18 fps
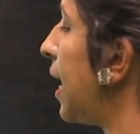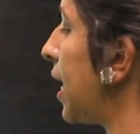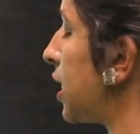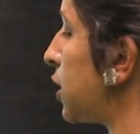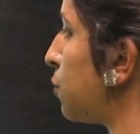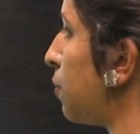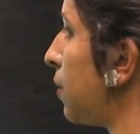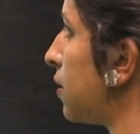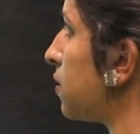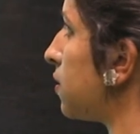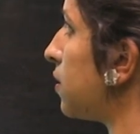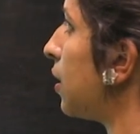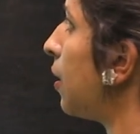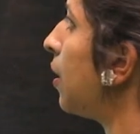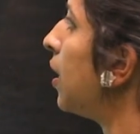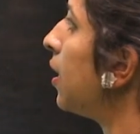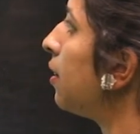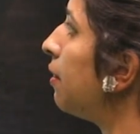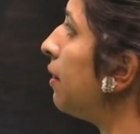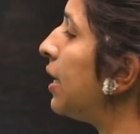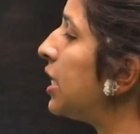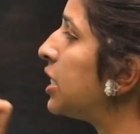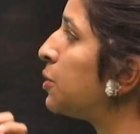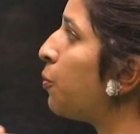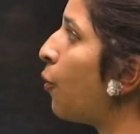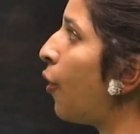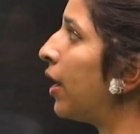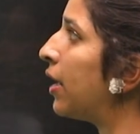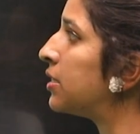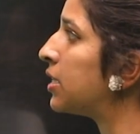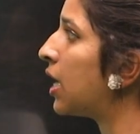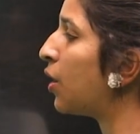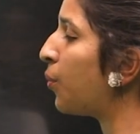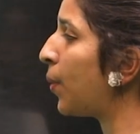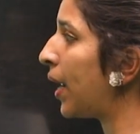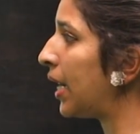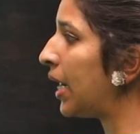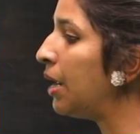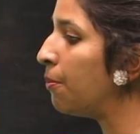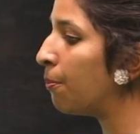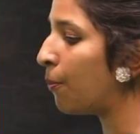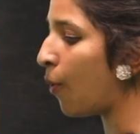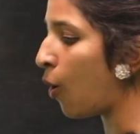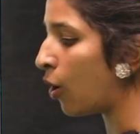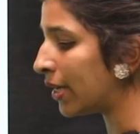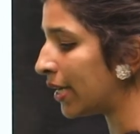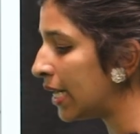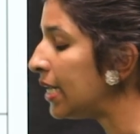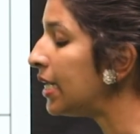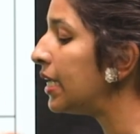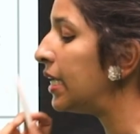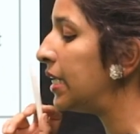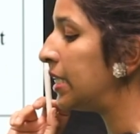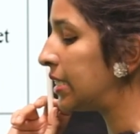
expressed. These points are very important.